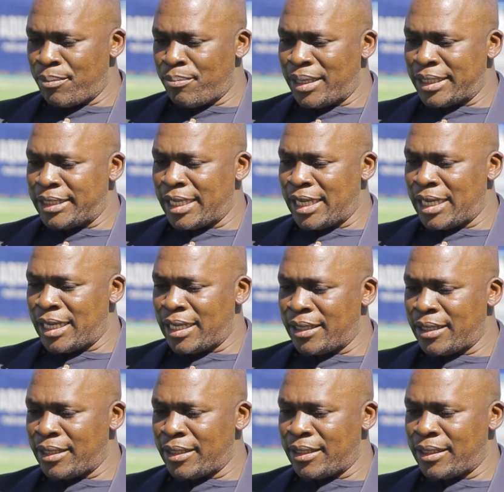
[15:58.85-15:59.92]
But
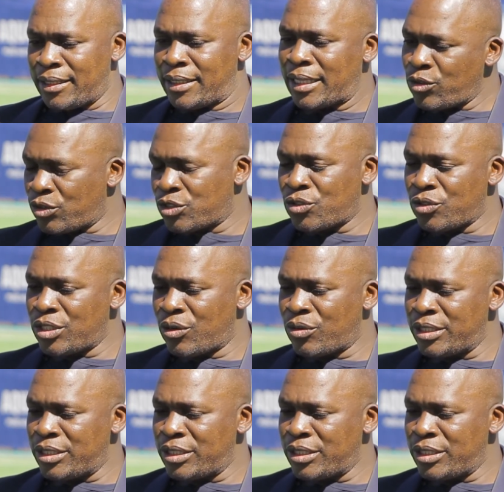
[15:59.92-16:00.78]
that was not the